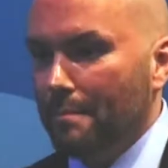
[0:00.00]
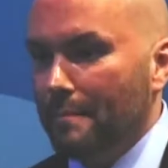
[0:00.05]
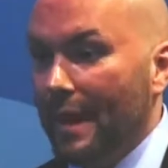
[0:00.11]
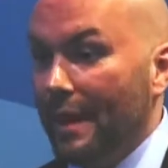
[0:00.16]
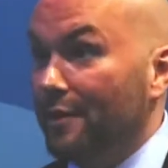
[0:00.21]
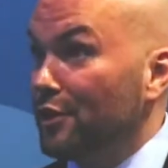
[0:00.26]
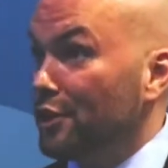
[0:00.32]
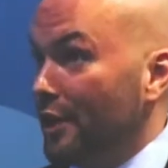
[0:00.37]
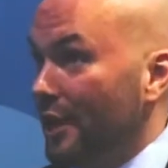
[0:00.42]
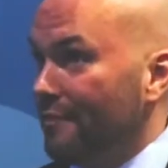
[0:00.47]

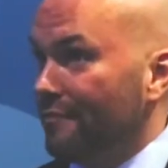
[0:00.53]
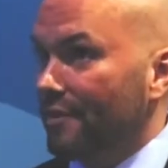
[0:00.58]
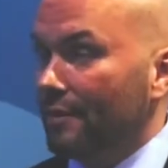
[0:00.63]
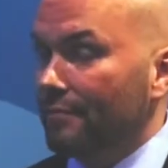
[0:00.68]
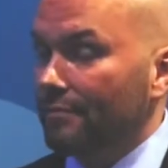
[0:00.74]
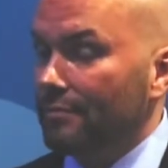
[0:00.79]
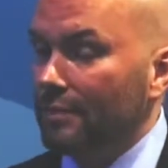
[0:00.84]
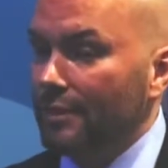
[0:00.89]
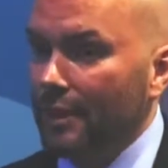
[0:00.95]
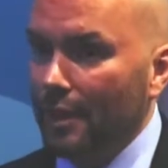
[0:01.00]
Mary
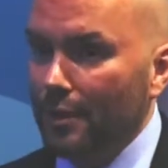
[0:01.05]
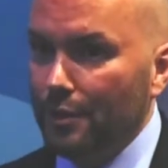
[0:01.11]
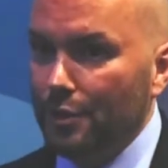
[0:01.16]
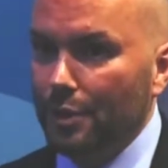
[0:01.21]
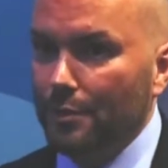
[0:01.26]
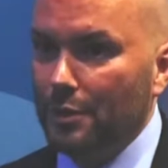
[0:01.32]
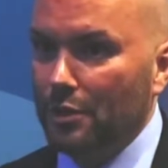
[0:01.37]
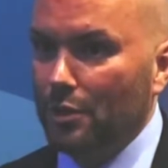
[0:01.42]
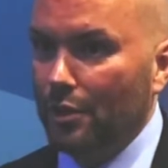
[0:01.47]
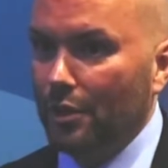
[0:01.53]
Schaefer, you know,
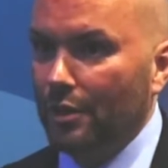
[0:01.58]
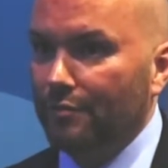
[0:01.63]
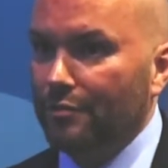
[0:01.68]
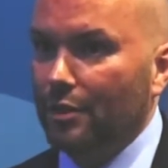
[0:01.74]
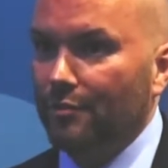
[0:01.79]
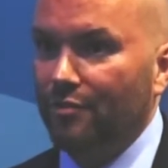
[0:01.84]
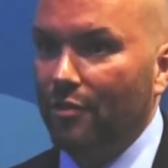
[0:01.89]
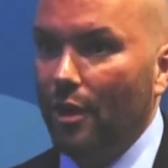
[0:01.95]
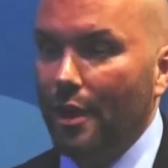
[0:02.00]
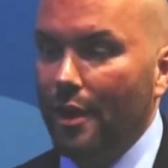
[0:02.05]
she was good enough
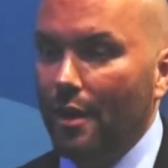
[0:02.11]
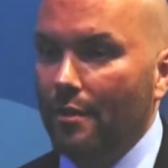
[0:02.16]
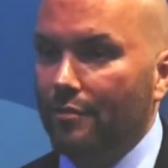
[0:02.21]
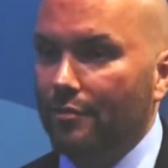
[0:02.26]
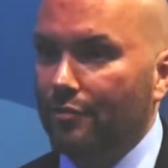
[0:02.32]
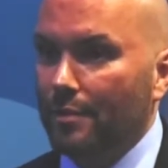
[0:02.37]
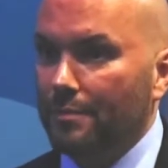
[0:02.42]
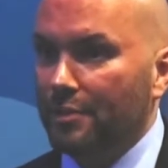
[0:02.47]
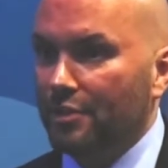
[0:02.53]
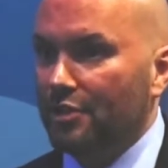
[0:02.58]
to fly over
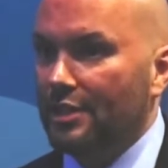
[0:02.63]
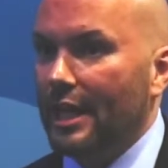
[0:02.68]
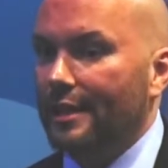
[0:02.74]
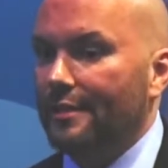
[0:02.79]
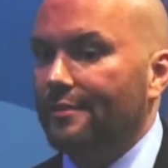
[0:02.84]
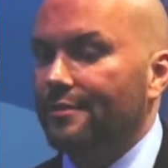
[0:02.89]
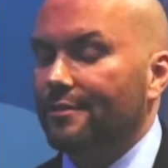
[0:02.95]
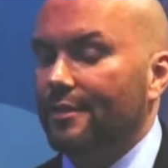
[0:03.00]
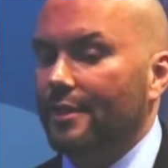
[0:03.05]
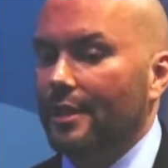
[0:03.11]
from the
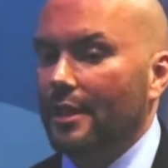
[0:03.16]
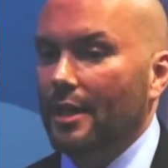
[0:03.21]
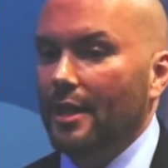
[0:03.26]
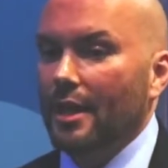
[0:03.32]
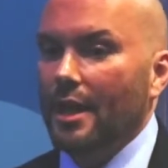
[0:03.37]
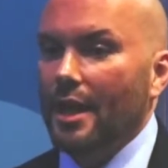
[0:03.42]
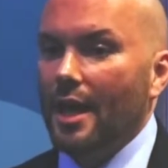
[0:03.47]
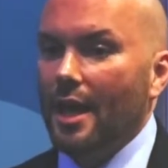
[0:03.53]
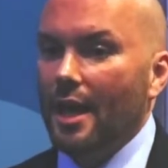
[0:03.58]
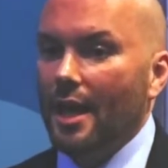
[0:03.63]
States,
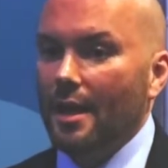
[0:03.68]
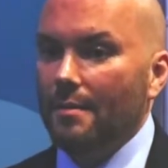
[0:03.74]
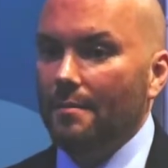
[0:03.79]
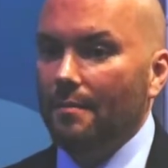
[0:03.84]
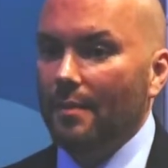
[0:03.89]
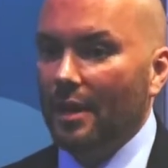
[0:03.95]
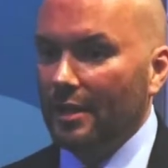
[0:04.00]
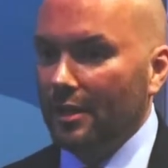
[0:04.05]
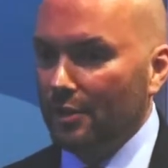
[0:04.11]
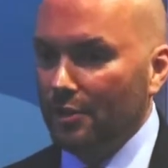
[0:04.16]

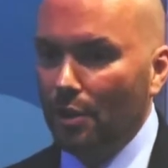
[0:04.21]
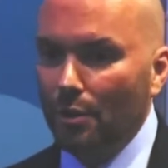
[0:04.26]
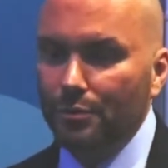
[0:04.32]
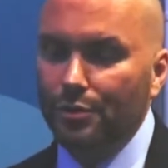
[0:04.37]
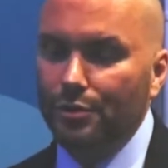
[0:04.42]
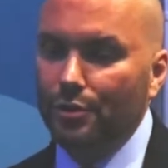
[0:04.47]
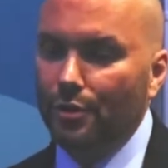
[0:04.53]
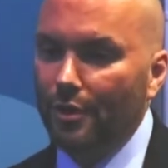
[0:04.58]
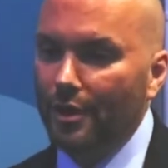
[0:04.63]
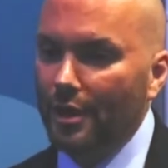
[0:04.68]
and I told the
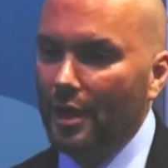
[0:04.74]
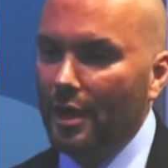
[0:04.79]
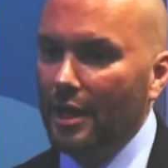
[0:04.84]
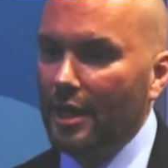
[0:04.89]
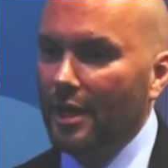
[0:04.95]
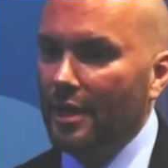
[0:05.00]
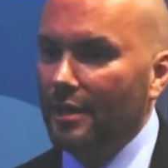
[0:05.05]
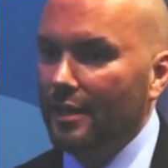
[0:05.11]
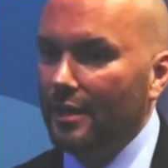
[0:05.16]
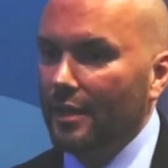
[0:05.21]
story
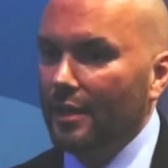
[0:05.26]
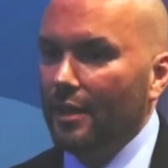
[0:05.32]
earlier.